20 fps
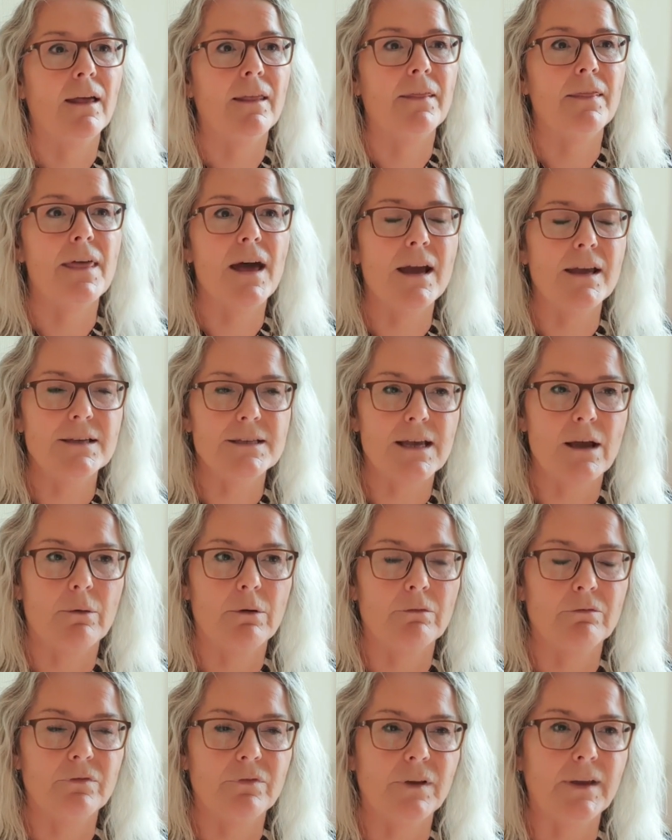that is how
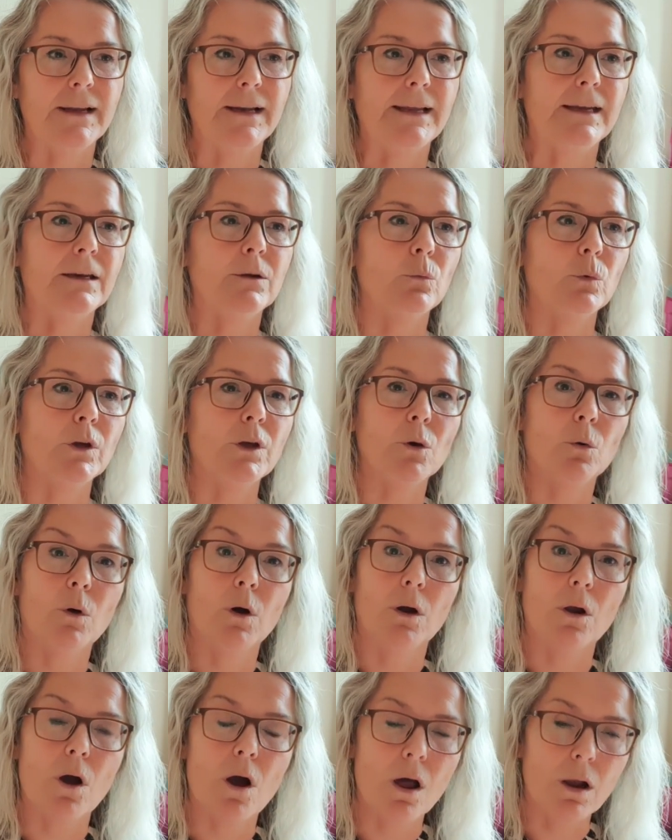I'm feeling. We go
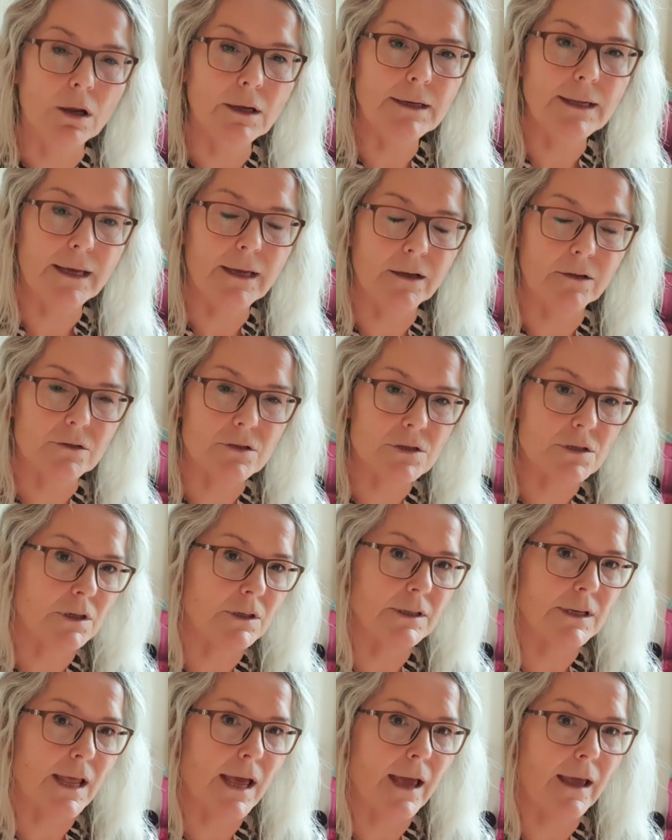on holiday on
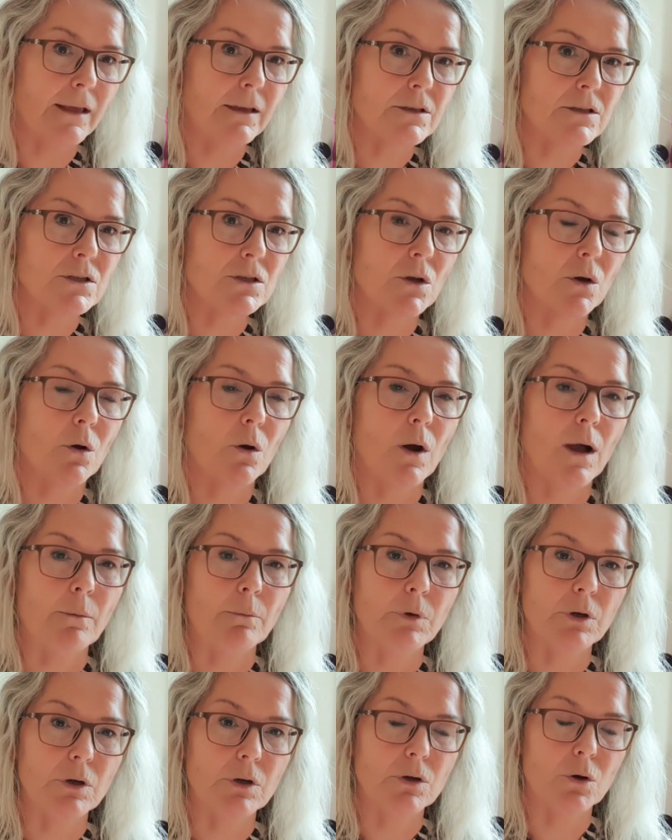Sunday, so
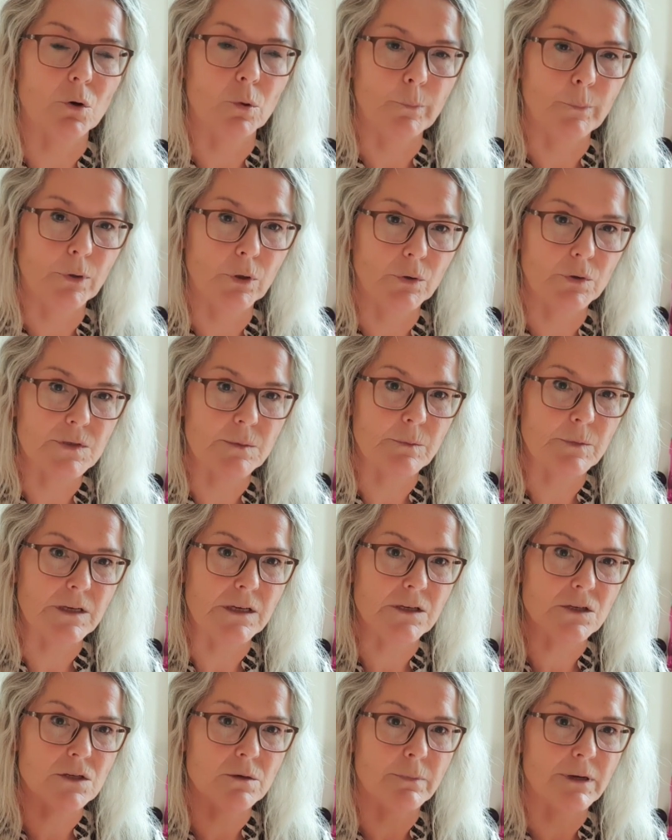I'm going to upload some
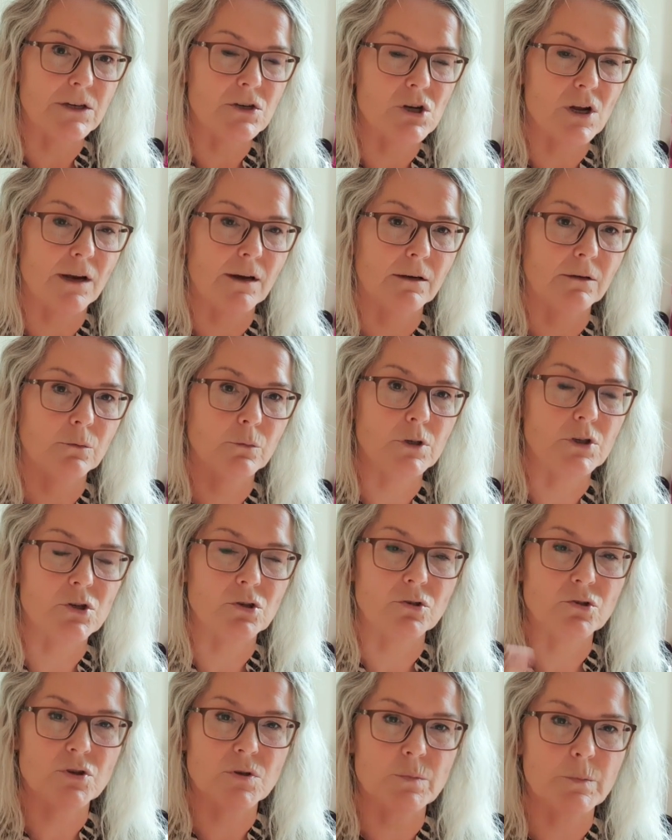things to my channel, which
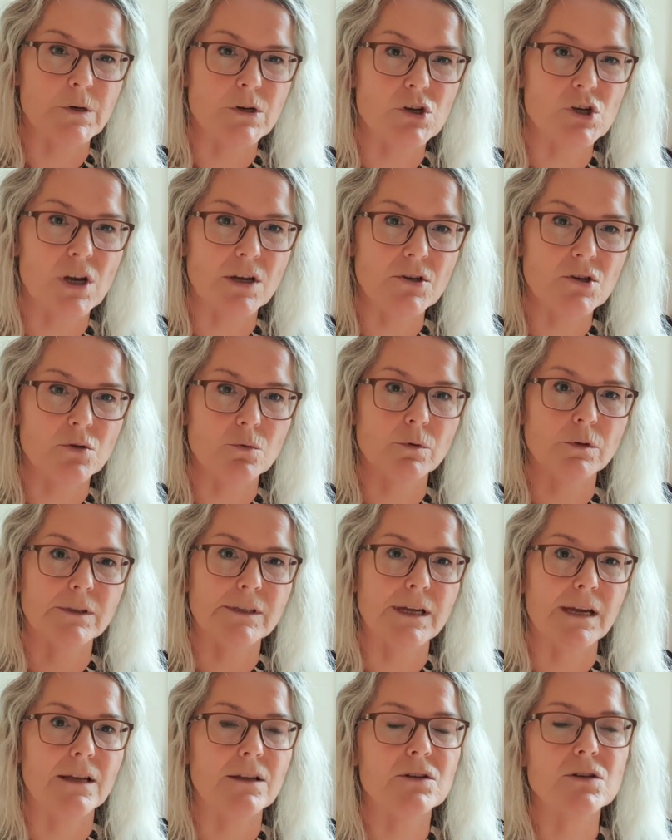will just be
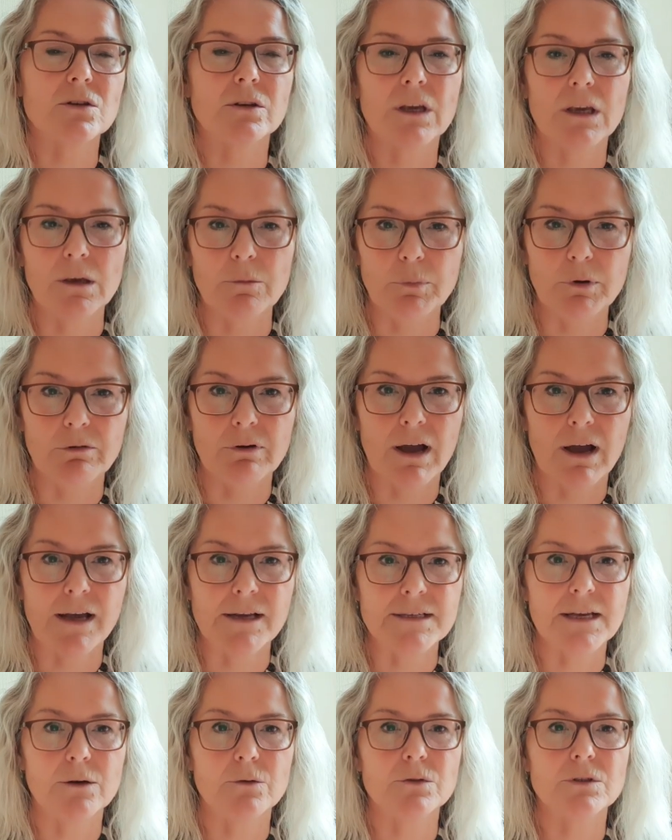scheduled in. So keep your
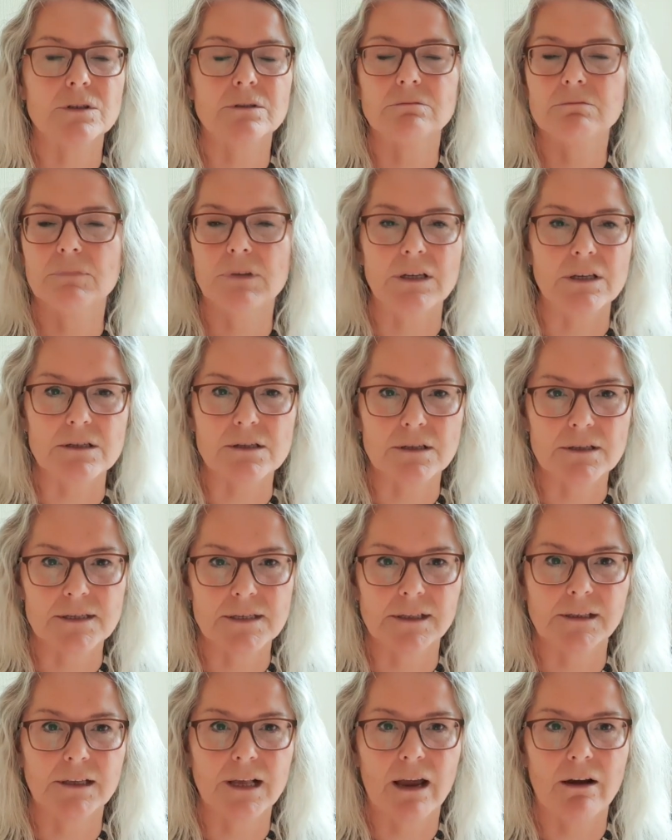eyes out. Things will
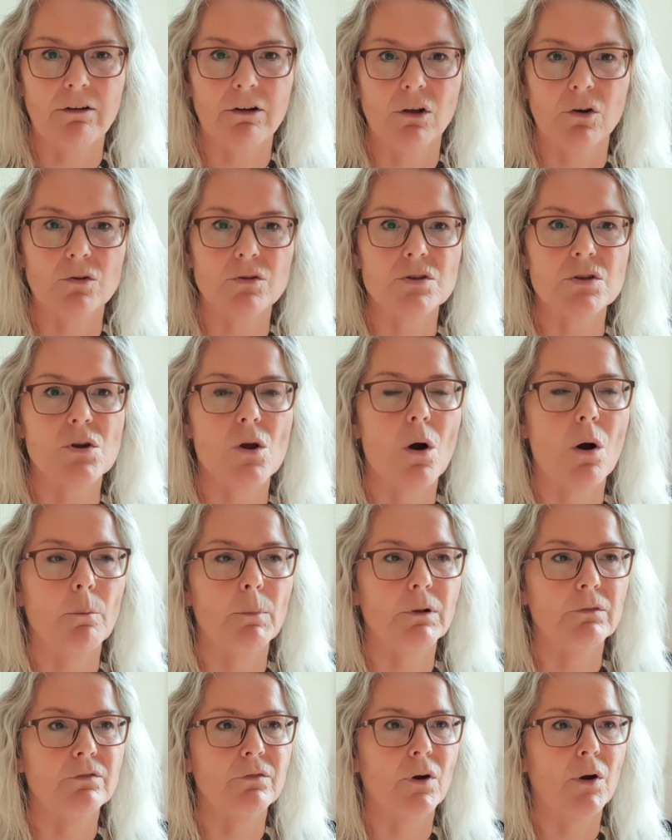still carry on as
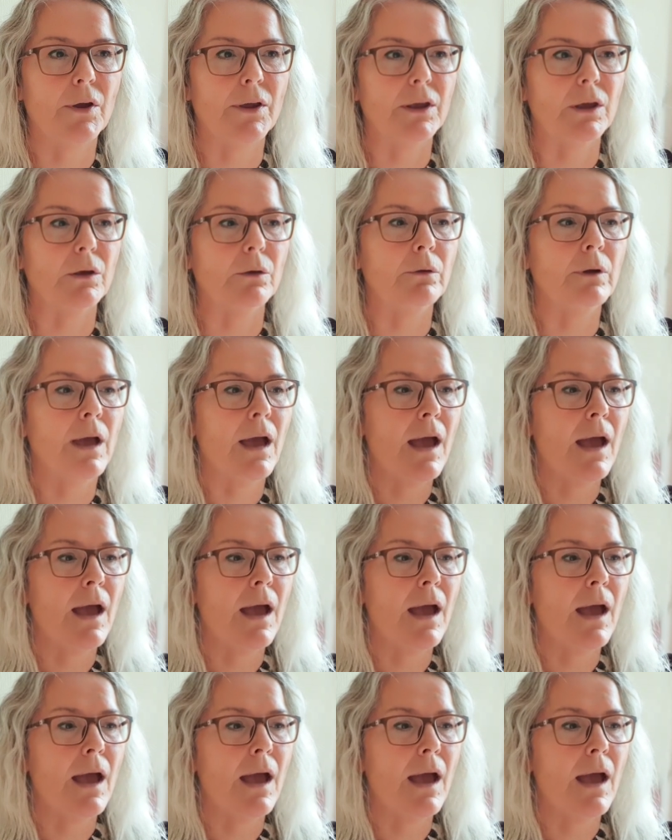normal for you.